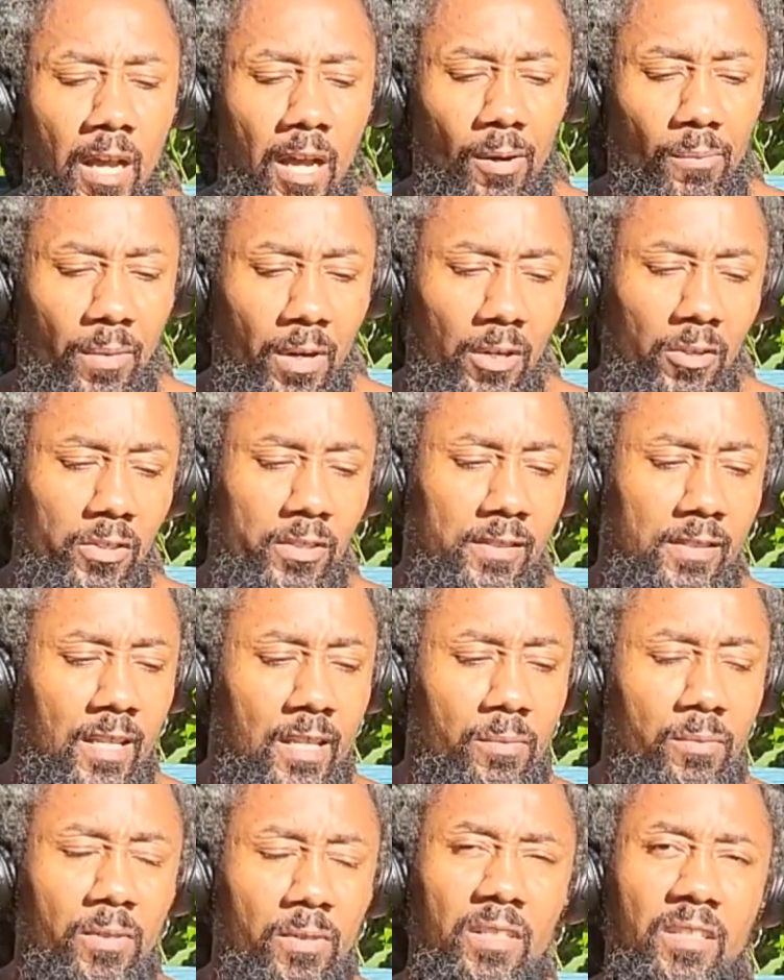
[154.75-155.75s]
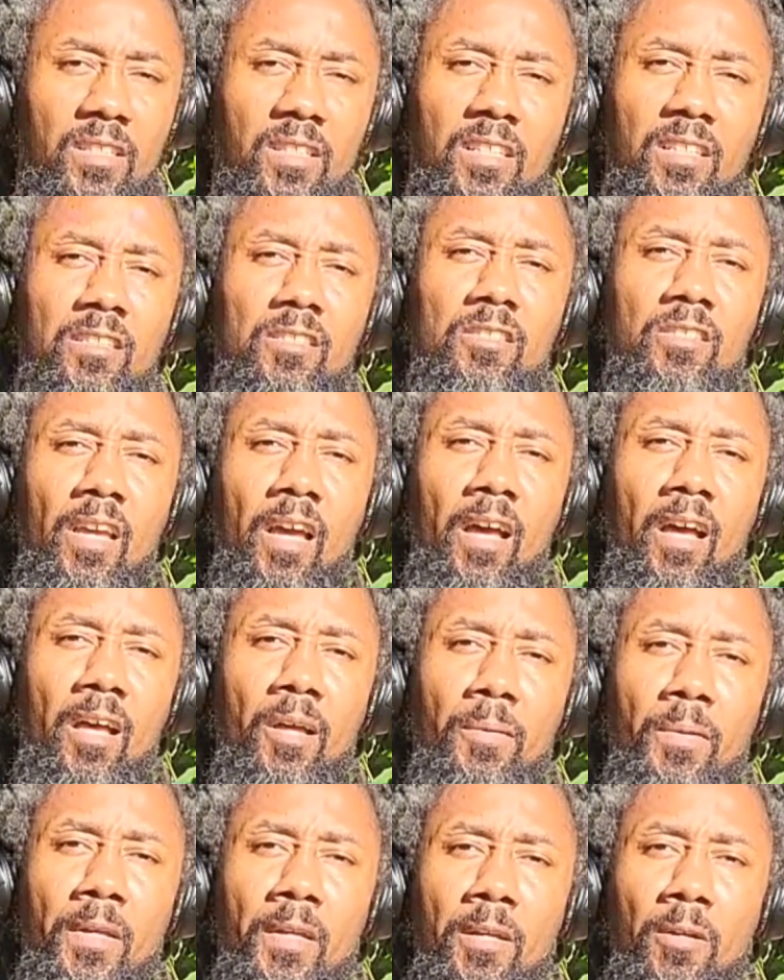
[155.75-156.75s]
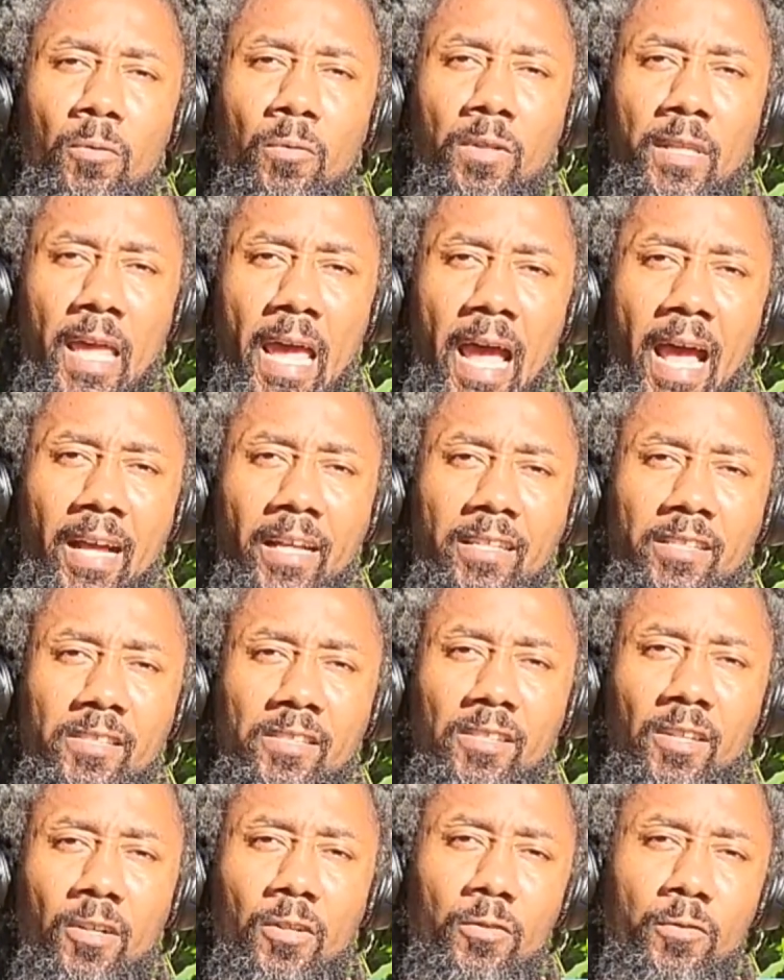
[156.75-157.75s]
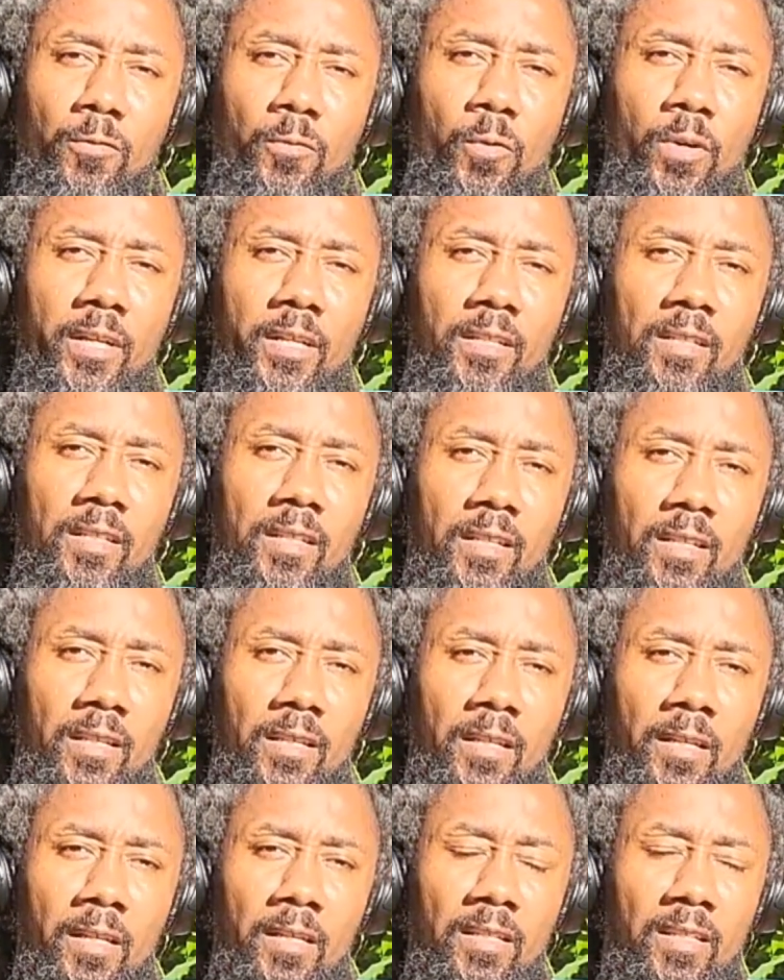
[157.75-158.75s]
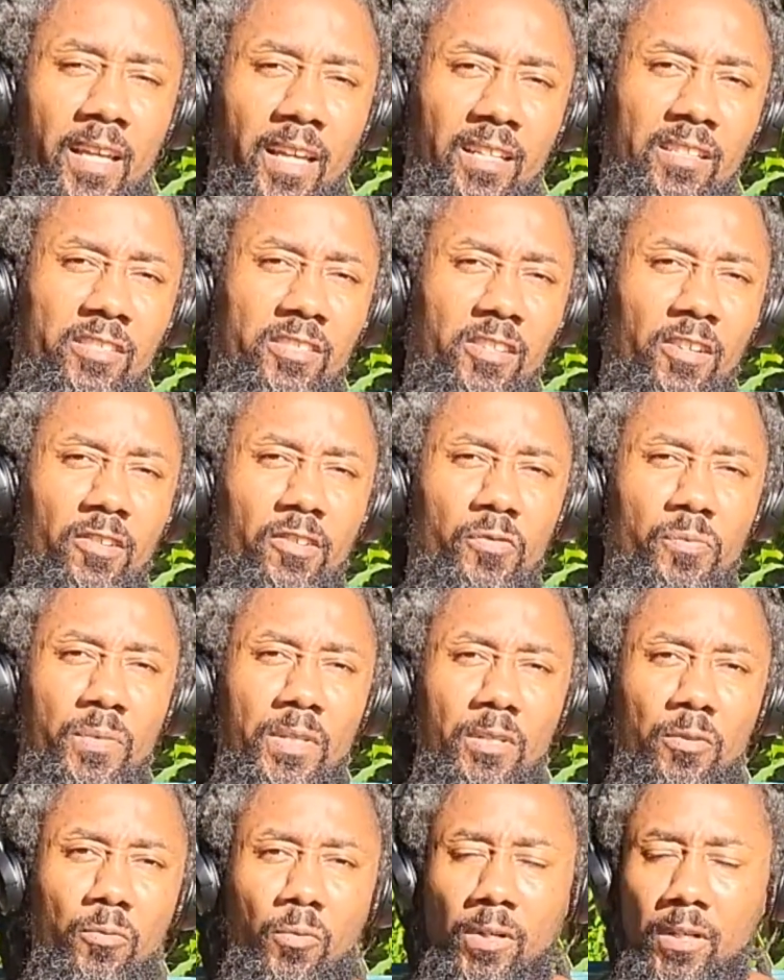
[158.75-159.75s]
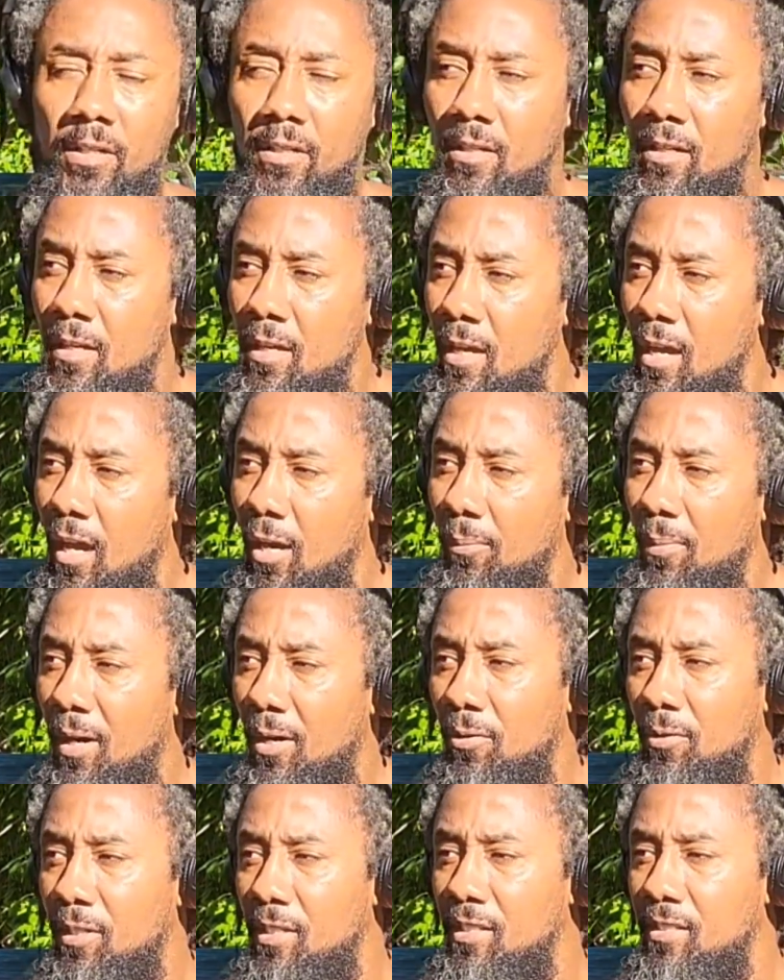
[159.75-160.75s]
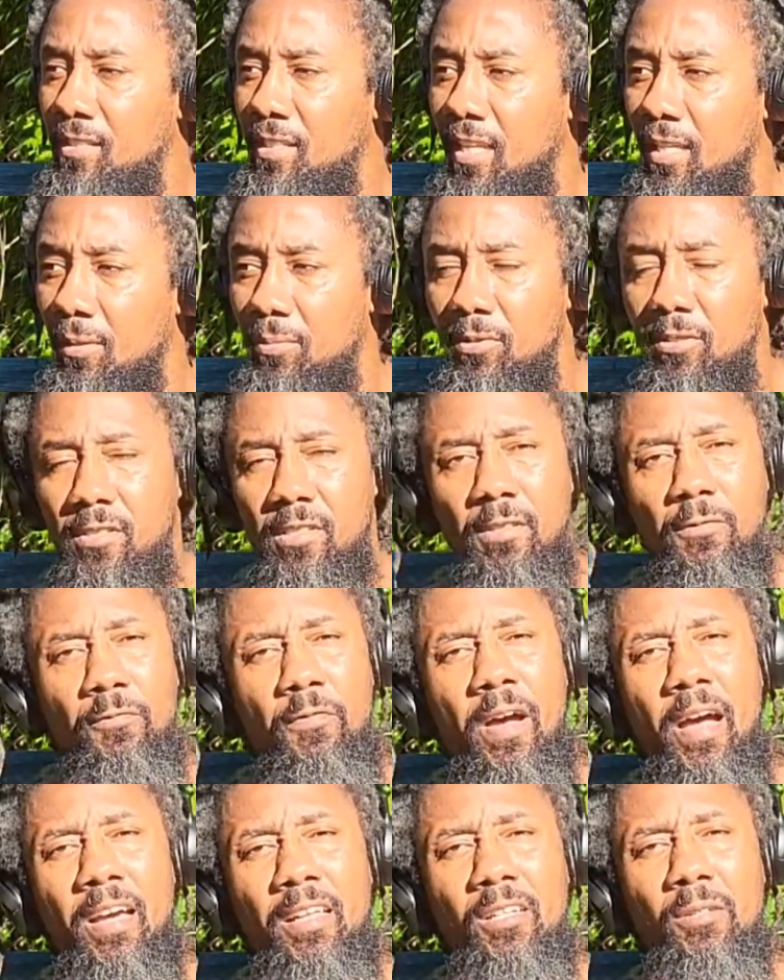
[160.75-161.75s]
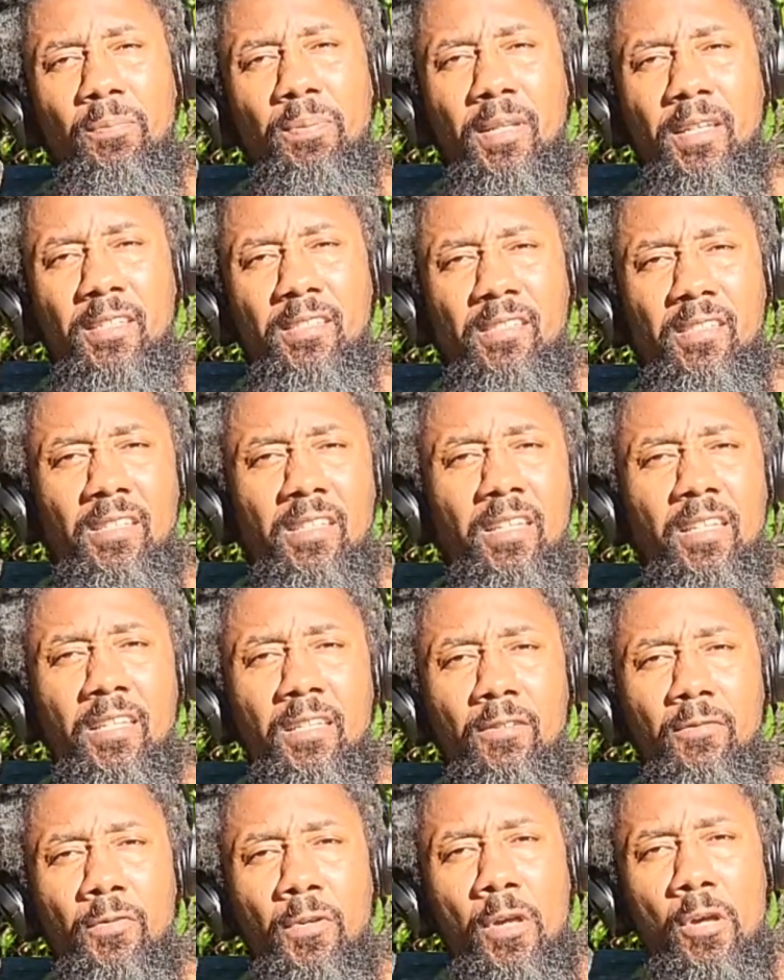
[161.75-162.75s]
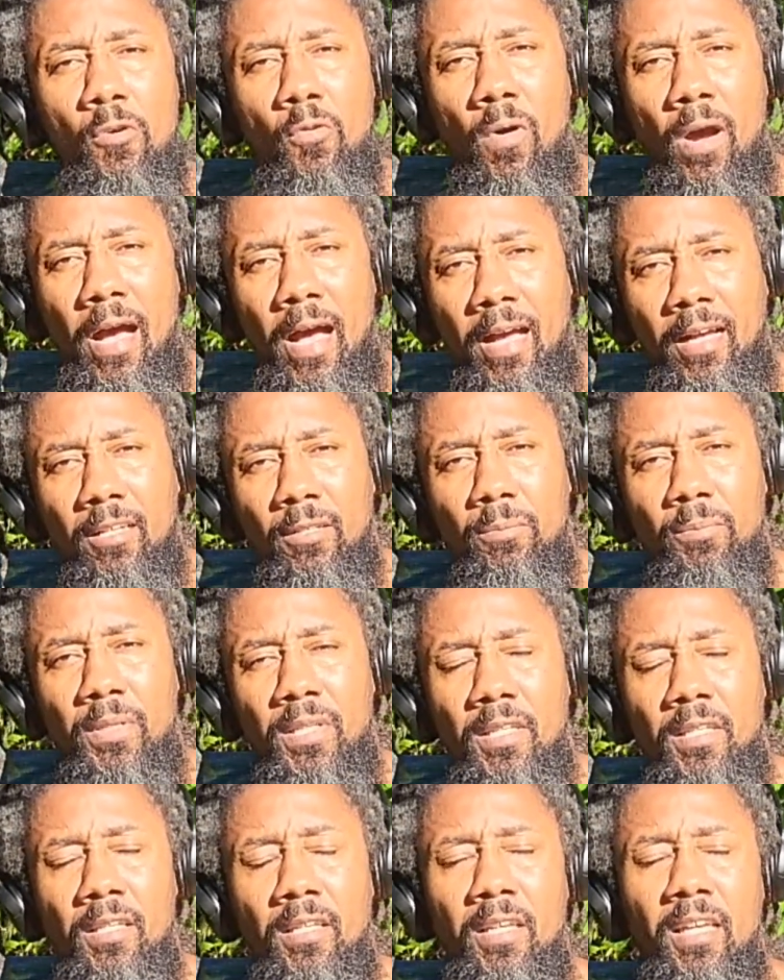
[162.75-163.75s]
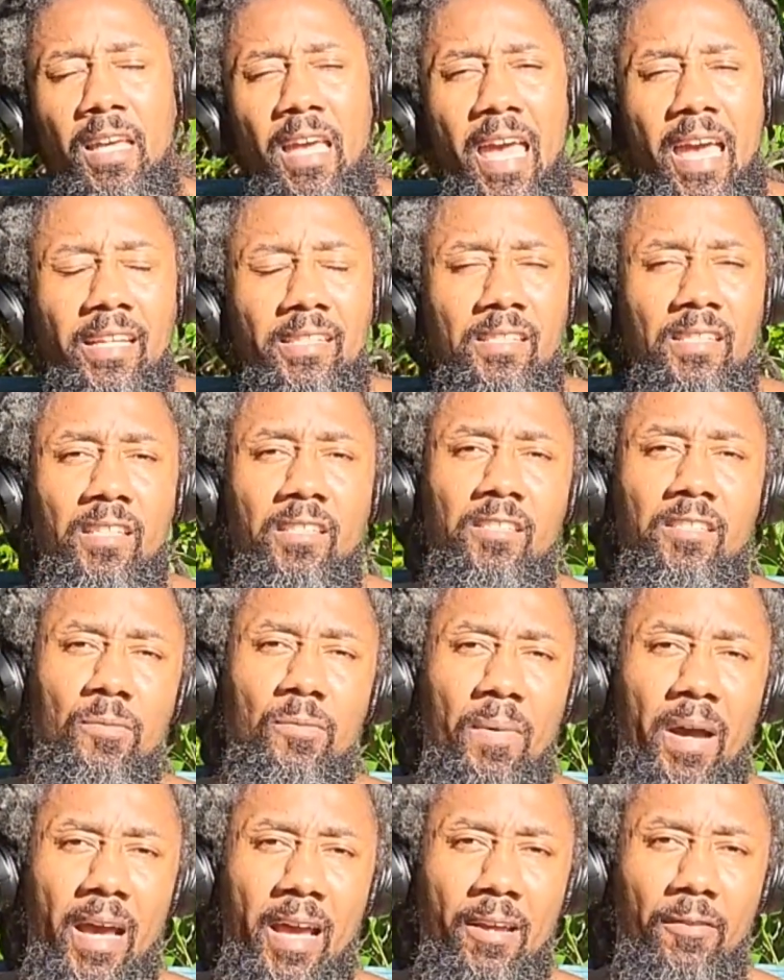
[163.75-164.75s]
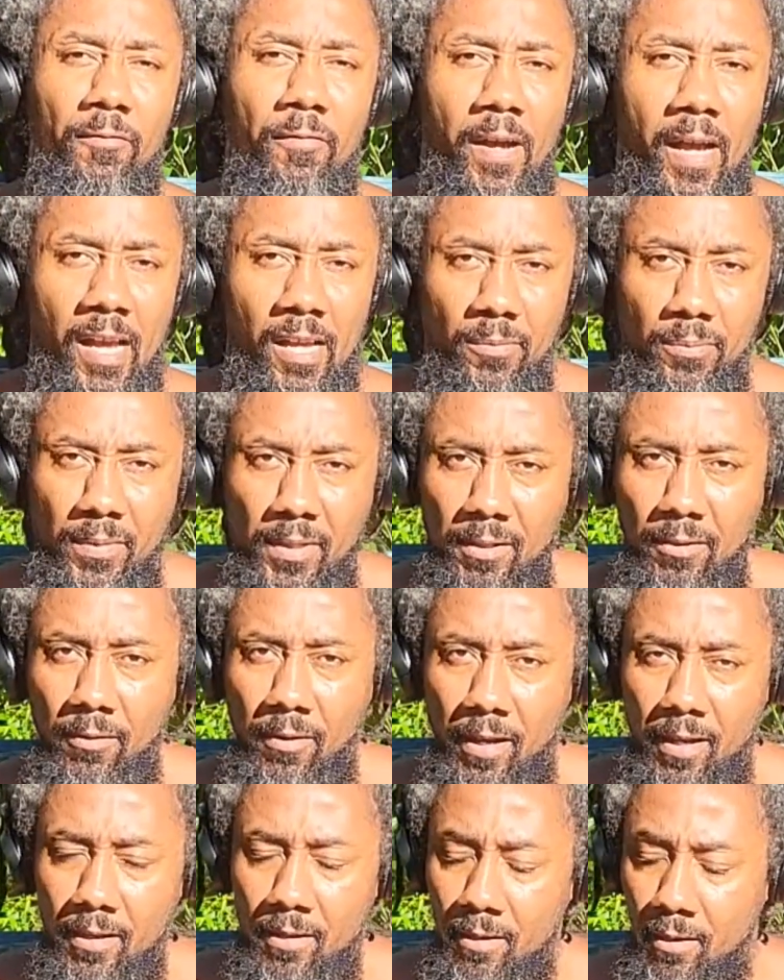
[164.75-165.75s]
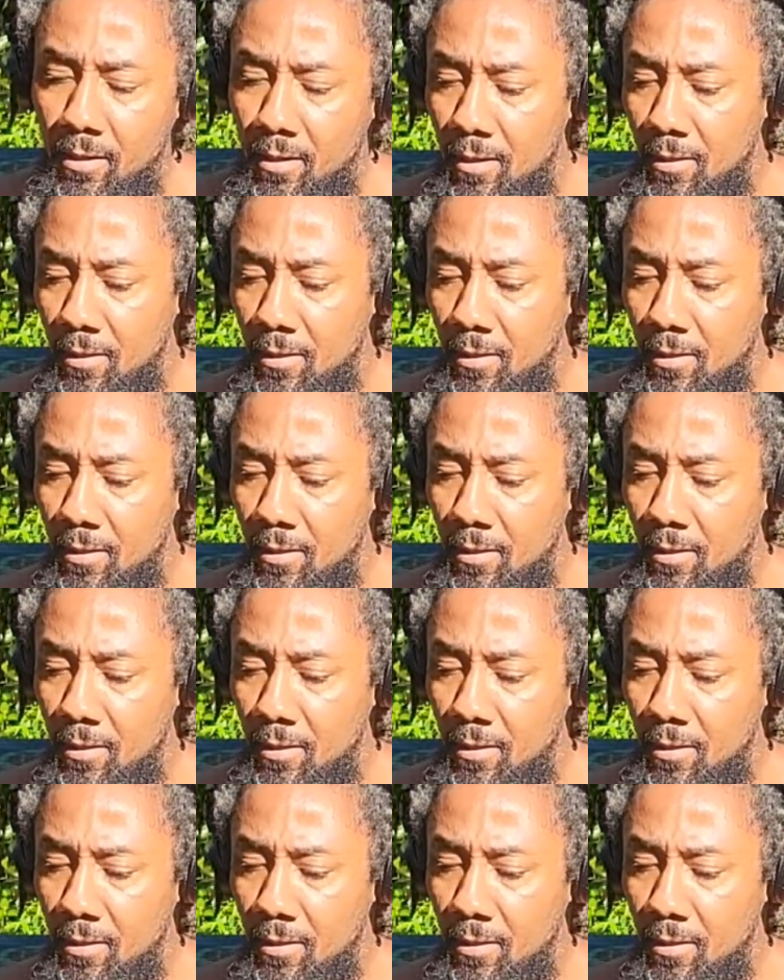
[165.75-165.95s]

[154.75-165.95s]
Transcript: I'm always able to get a job that I can serve well in, that can serve me well. I'm always able to find a place to live where I could be an asset to my environment, right?